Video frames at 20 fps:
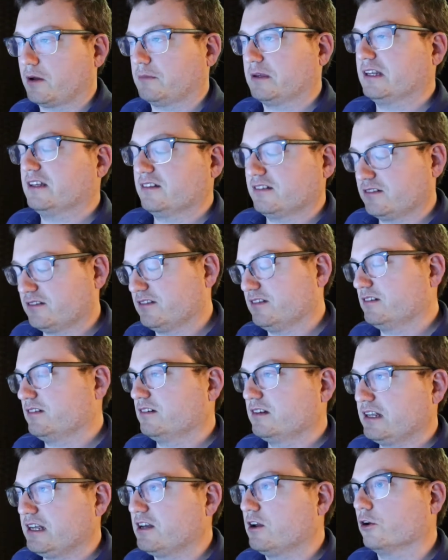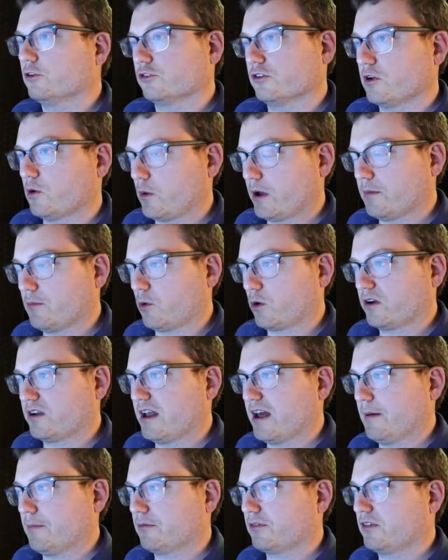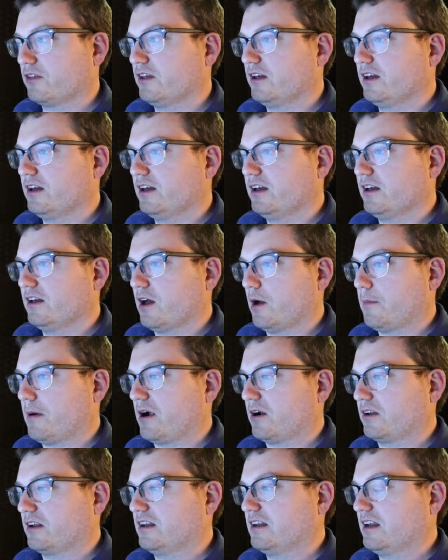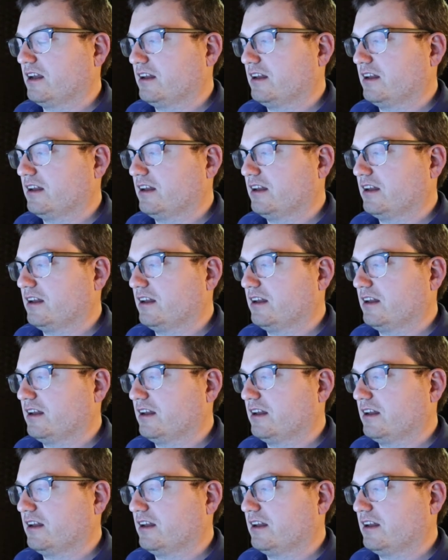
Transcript: I mean, he goes into way more depth about it.